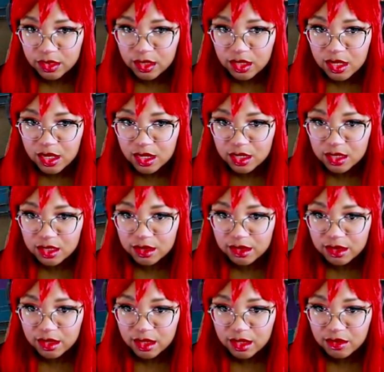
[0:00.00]
The heck
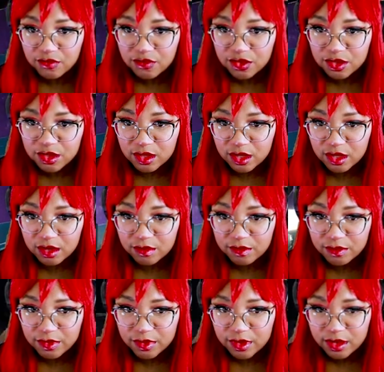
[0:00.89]
is a gift shop?
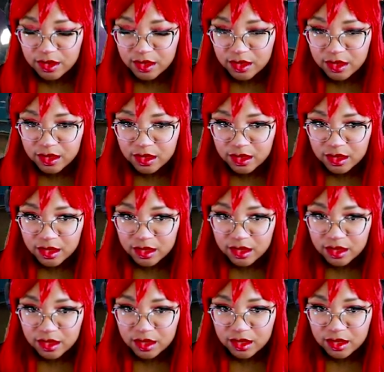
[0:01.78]

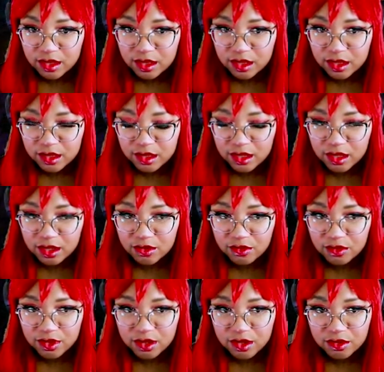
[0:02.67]
I saw a
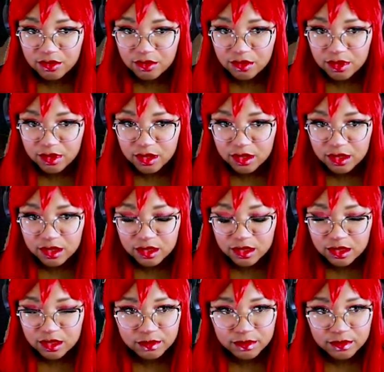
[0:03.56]
critter corner.
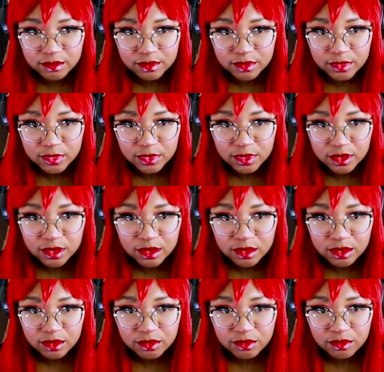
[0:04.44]

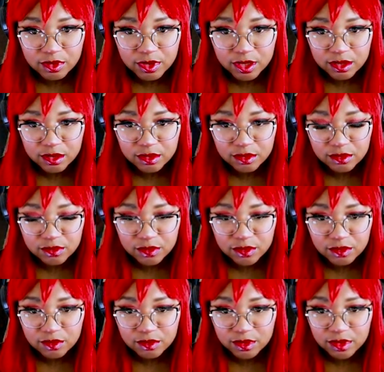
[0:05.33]
Wranglers
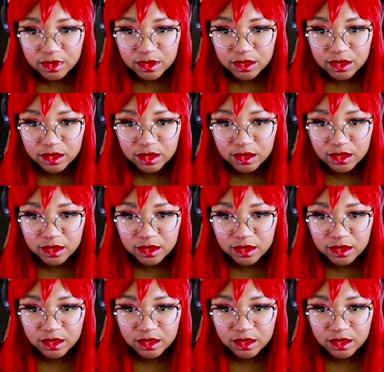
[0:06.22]
only.